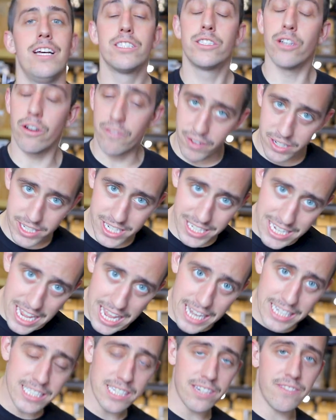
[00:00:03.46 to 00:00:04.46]
So for
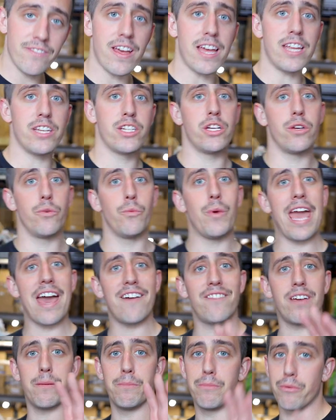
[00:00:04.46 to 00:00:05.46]
today's invention, we
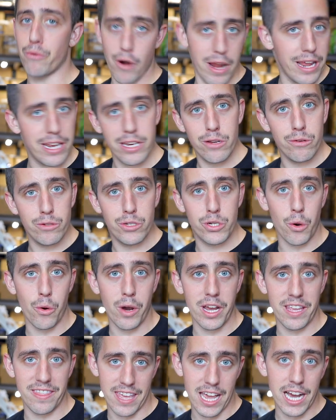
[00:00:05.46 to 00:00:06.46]
have a brand new
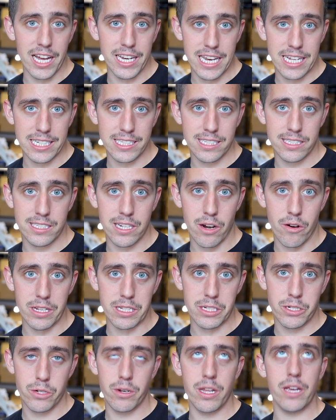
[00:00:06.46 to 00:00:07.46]
toy in the
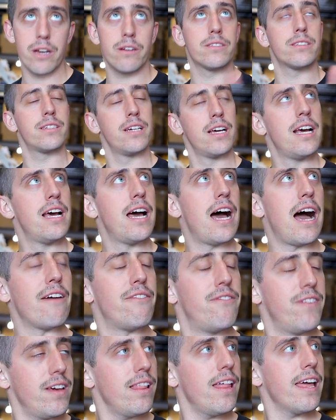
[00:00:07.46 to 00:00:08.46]
Unnecessary Studios.
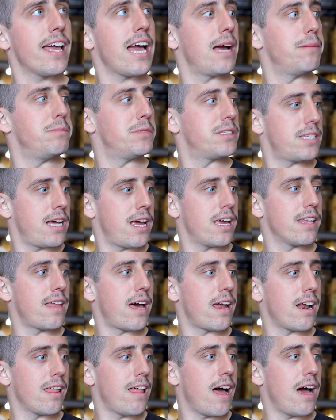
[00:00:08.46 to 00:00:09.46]
I feel like I'm saying
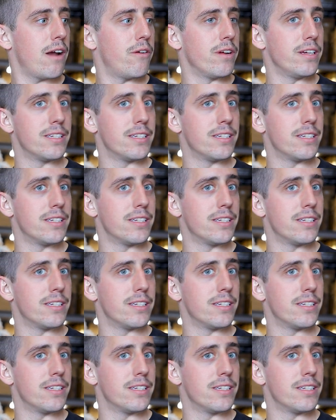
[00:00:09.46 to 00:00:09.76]
that a lot